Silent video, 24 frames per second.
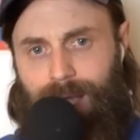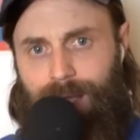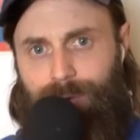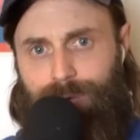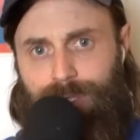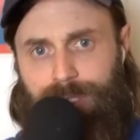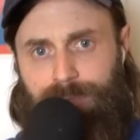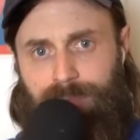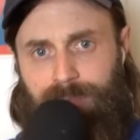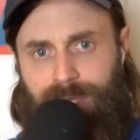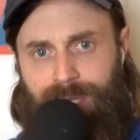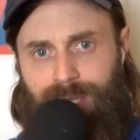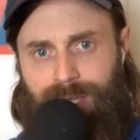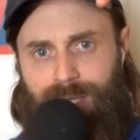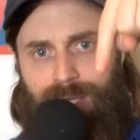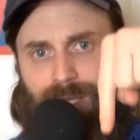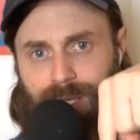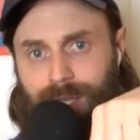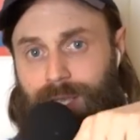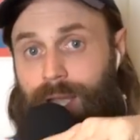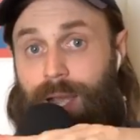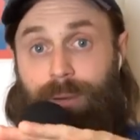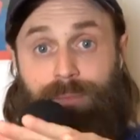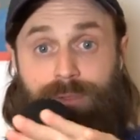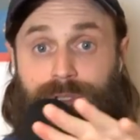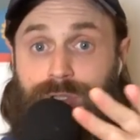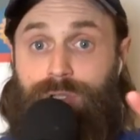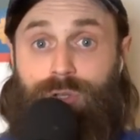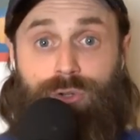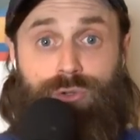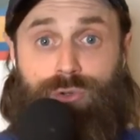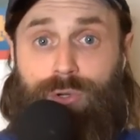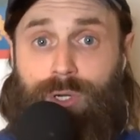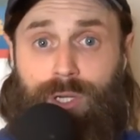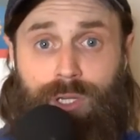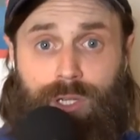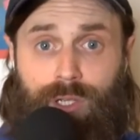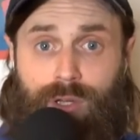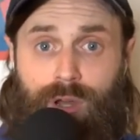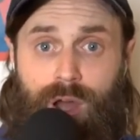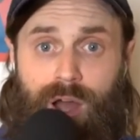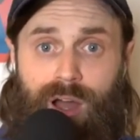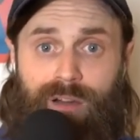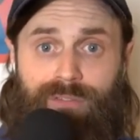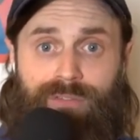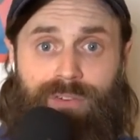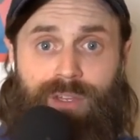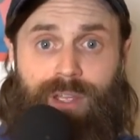I was peaking. I'm still drinking
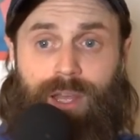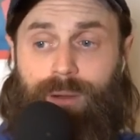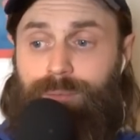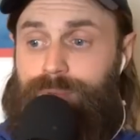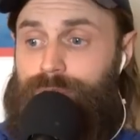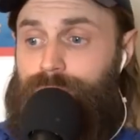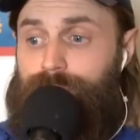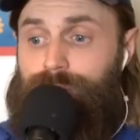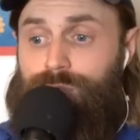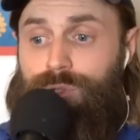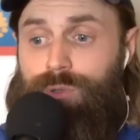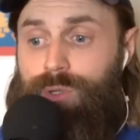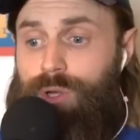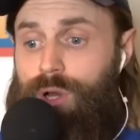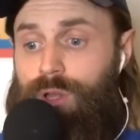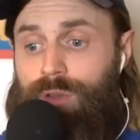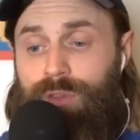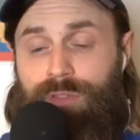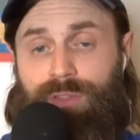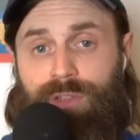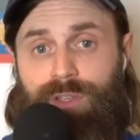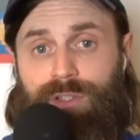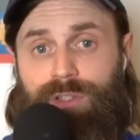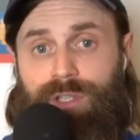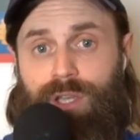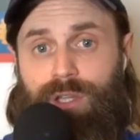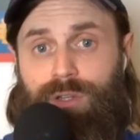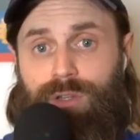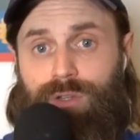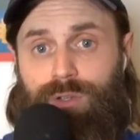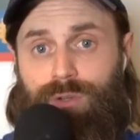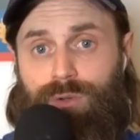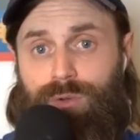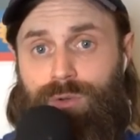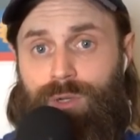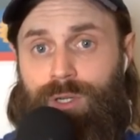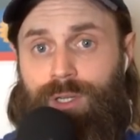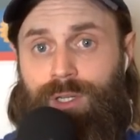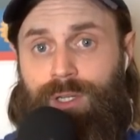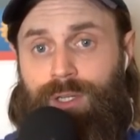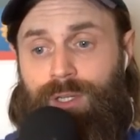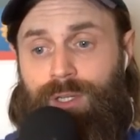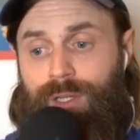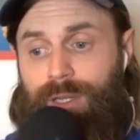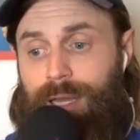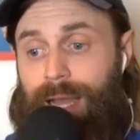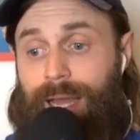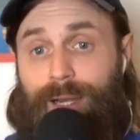coffee. I'm still doing all the things I do.
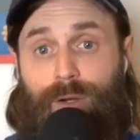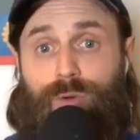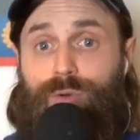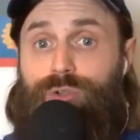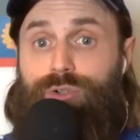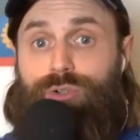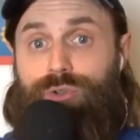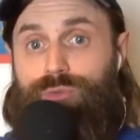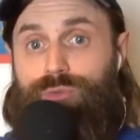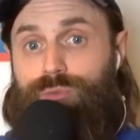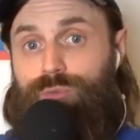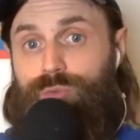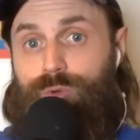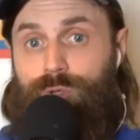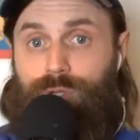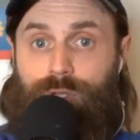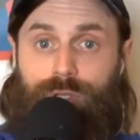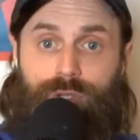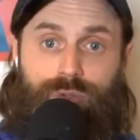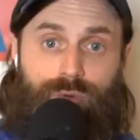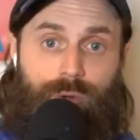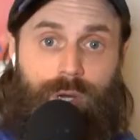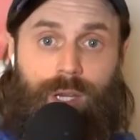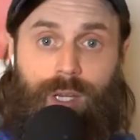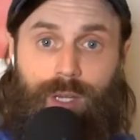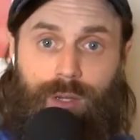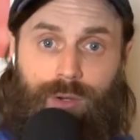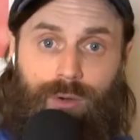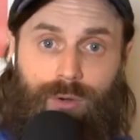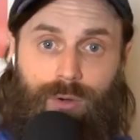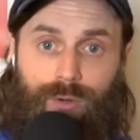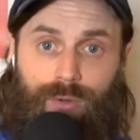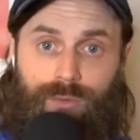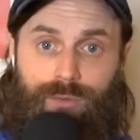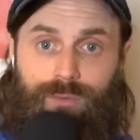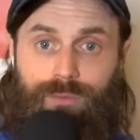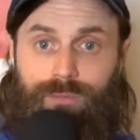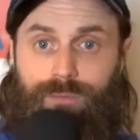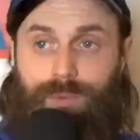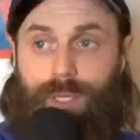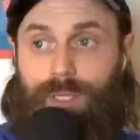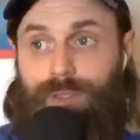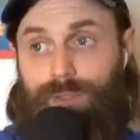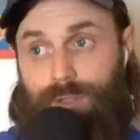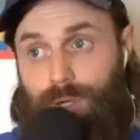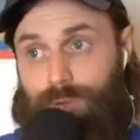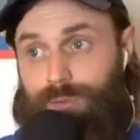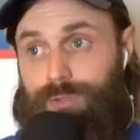I don't really drink or
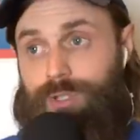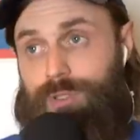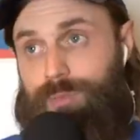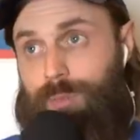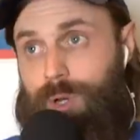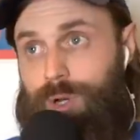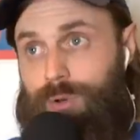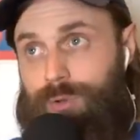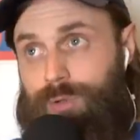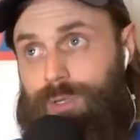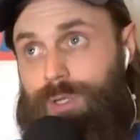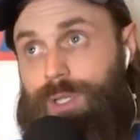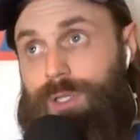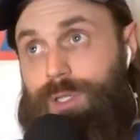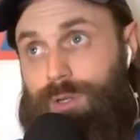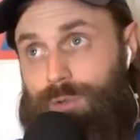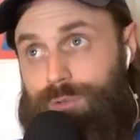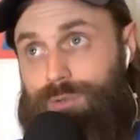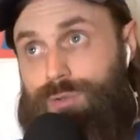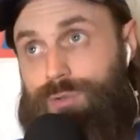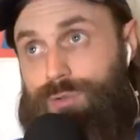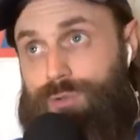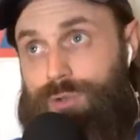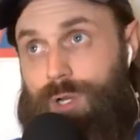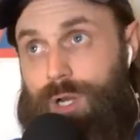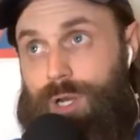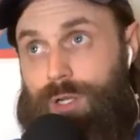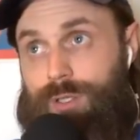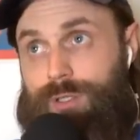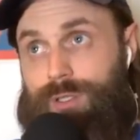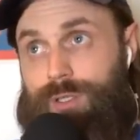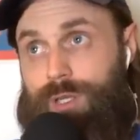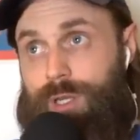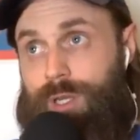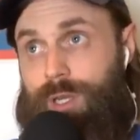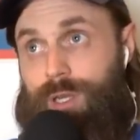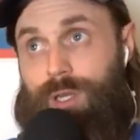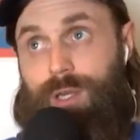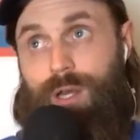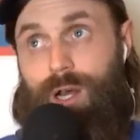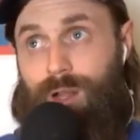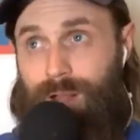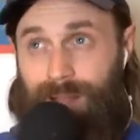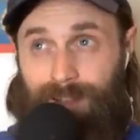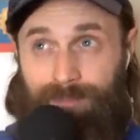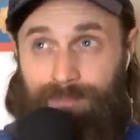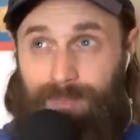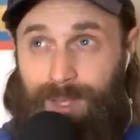I don't smoke. I don't do drugs.
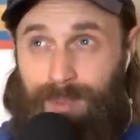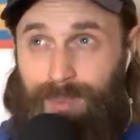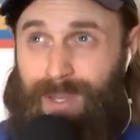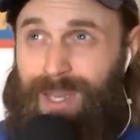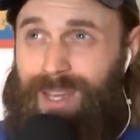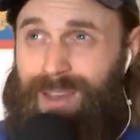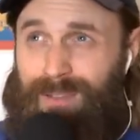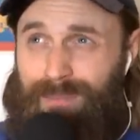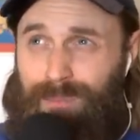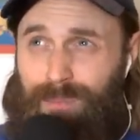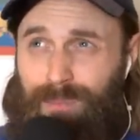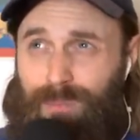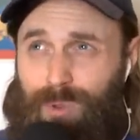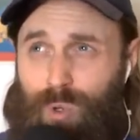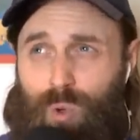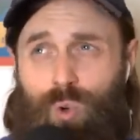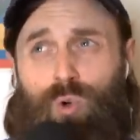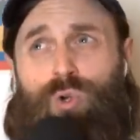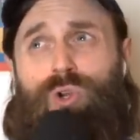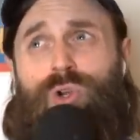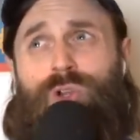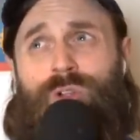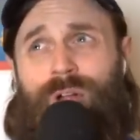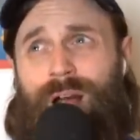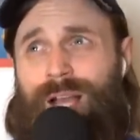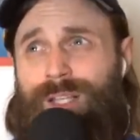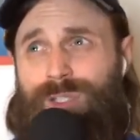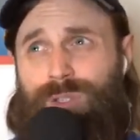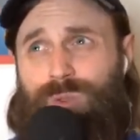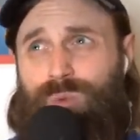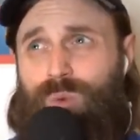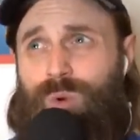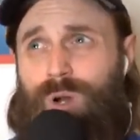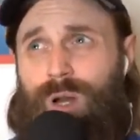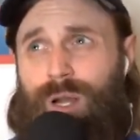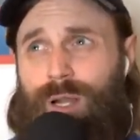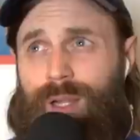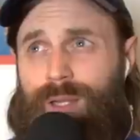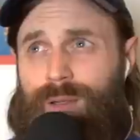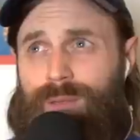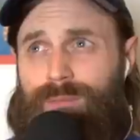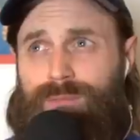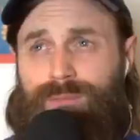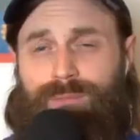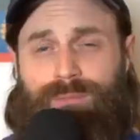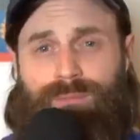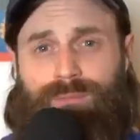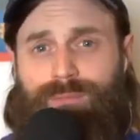I'll have maybe a quarter glass of
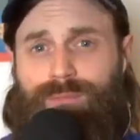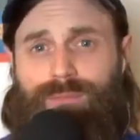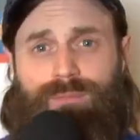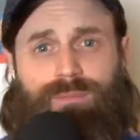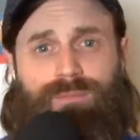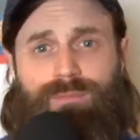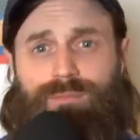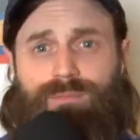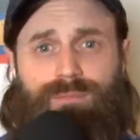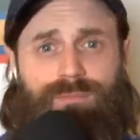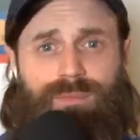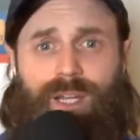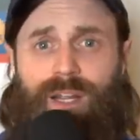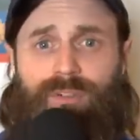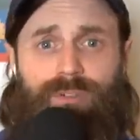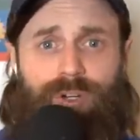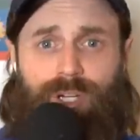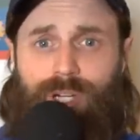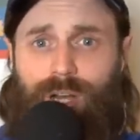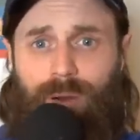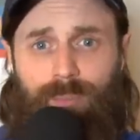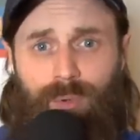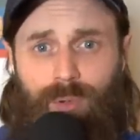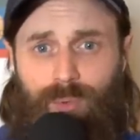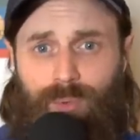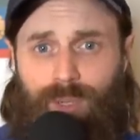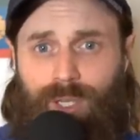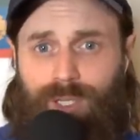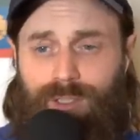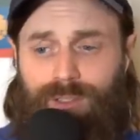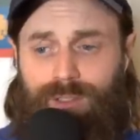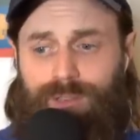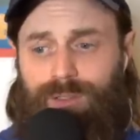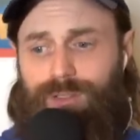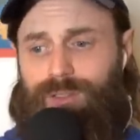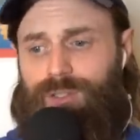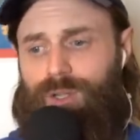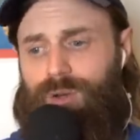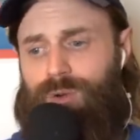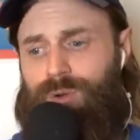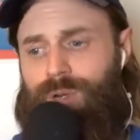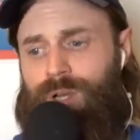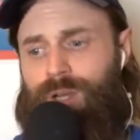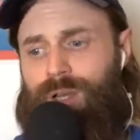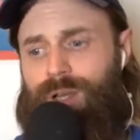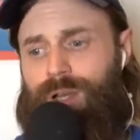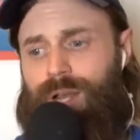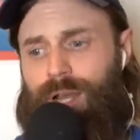wine every couple weeks.
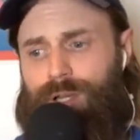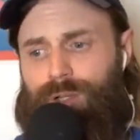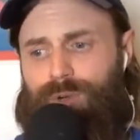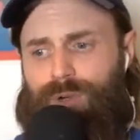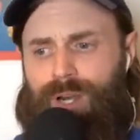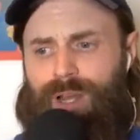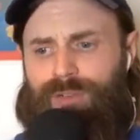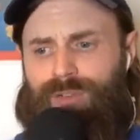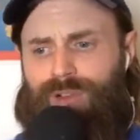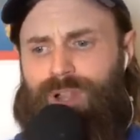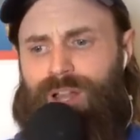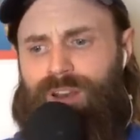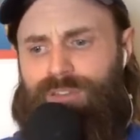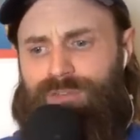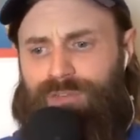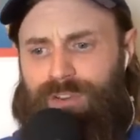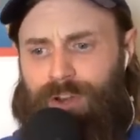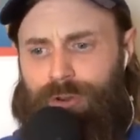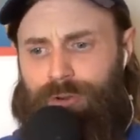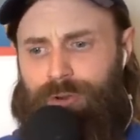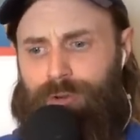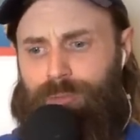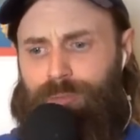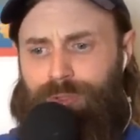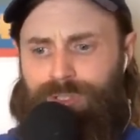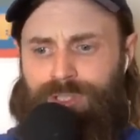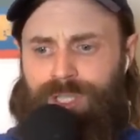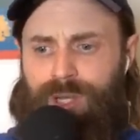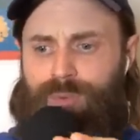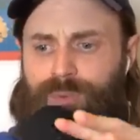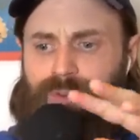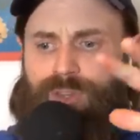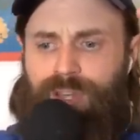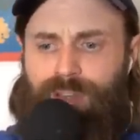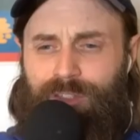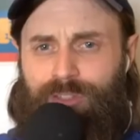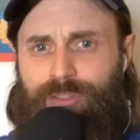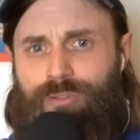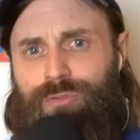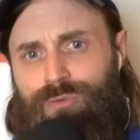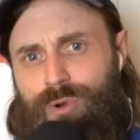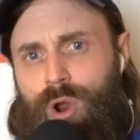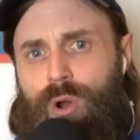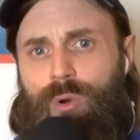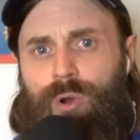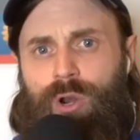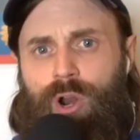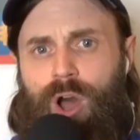So I don't have a lot of variables that would like
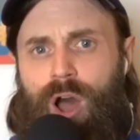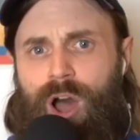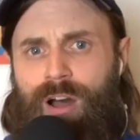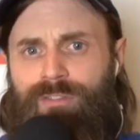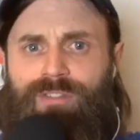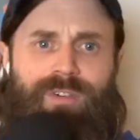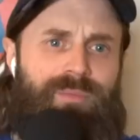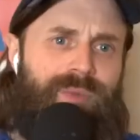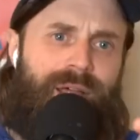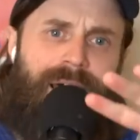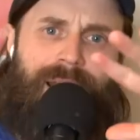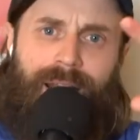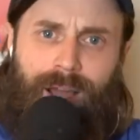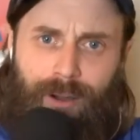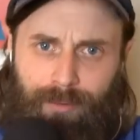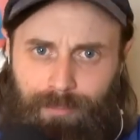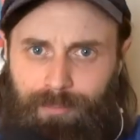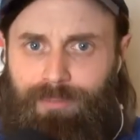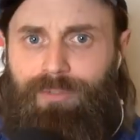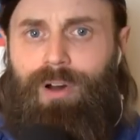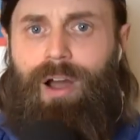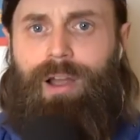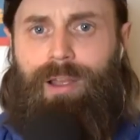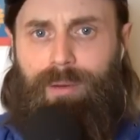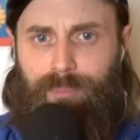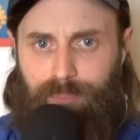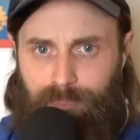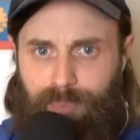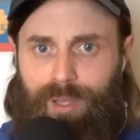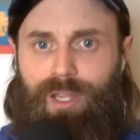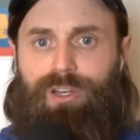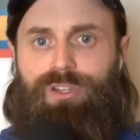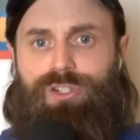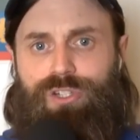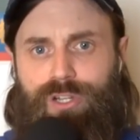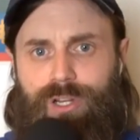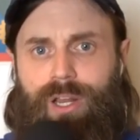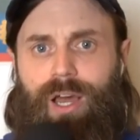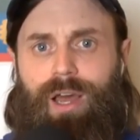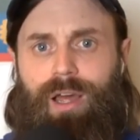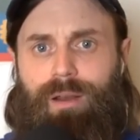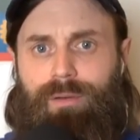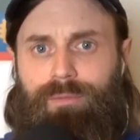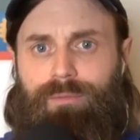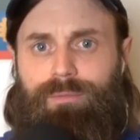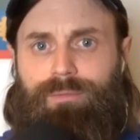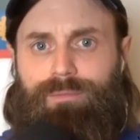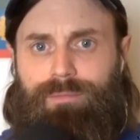throw it off. I'm not out fucking binging
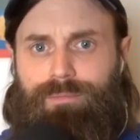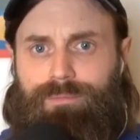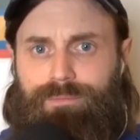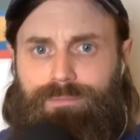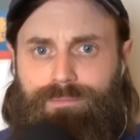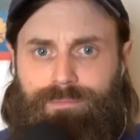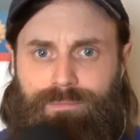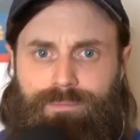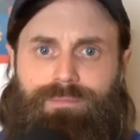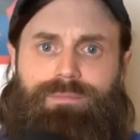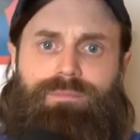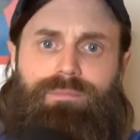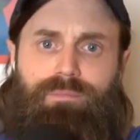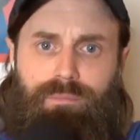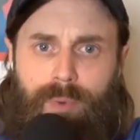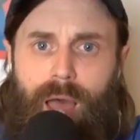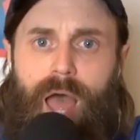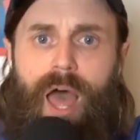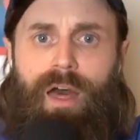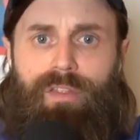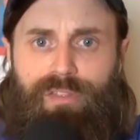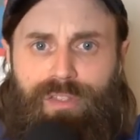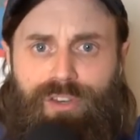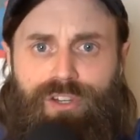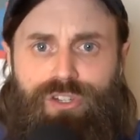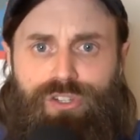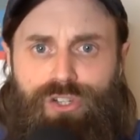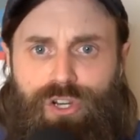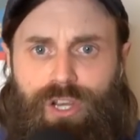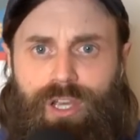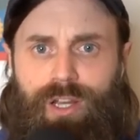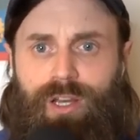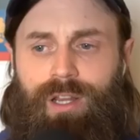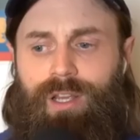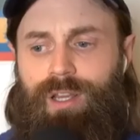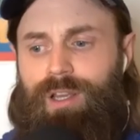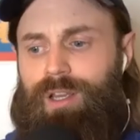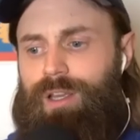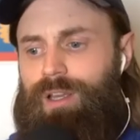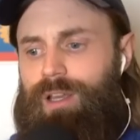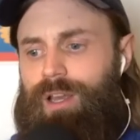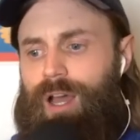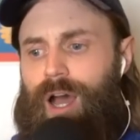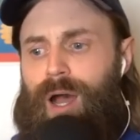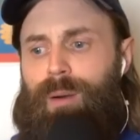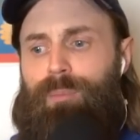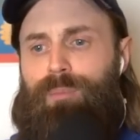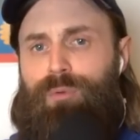on meth and shit.
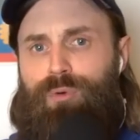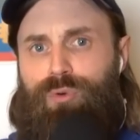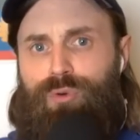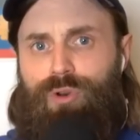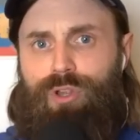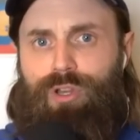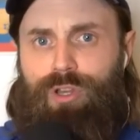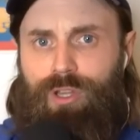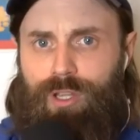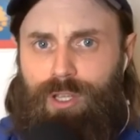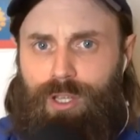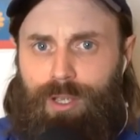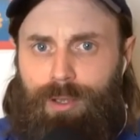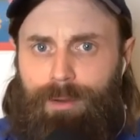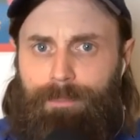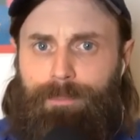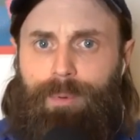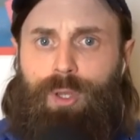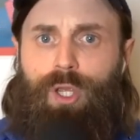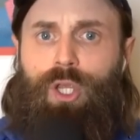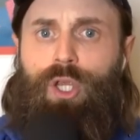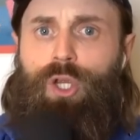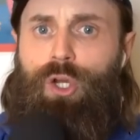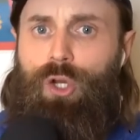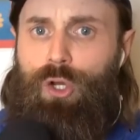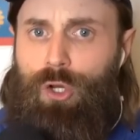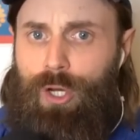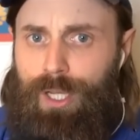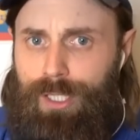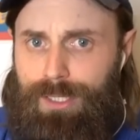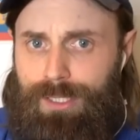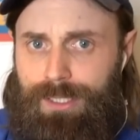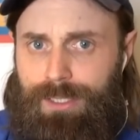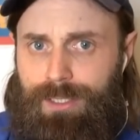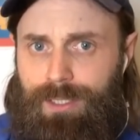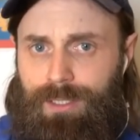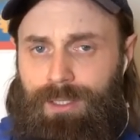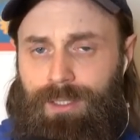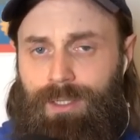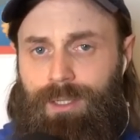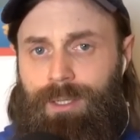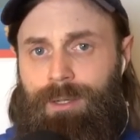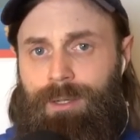I'm pretty purist.